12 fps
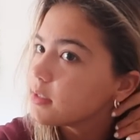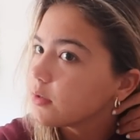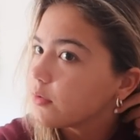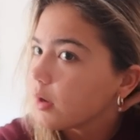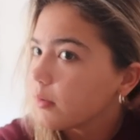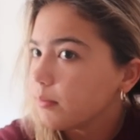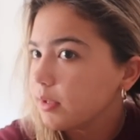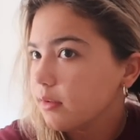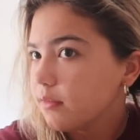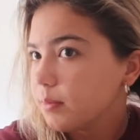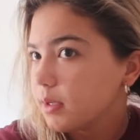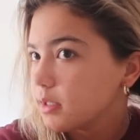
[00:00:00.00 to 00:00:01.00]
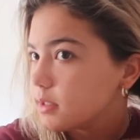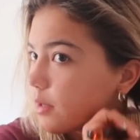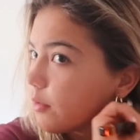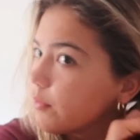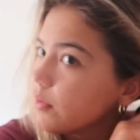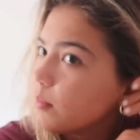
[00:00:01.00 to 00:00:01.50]
and ground beef because
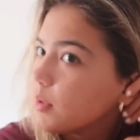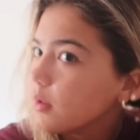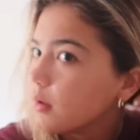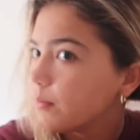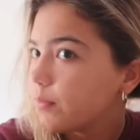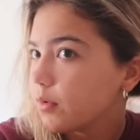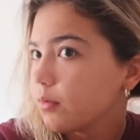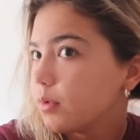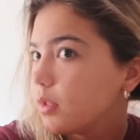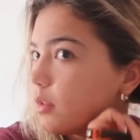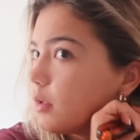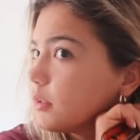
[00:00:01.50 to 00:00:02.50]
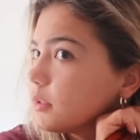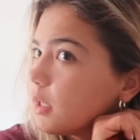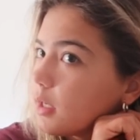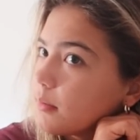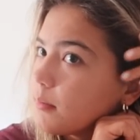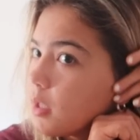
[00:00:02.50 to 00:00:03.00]
that'll fill me up for a really long
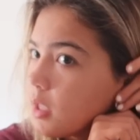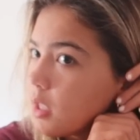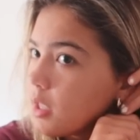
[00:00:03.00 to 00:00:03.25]
time.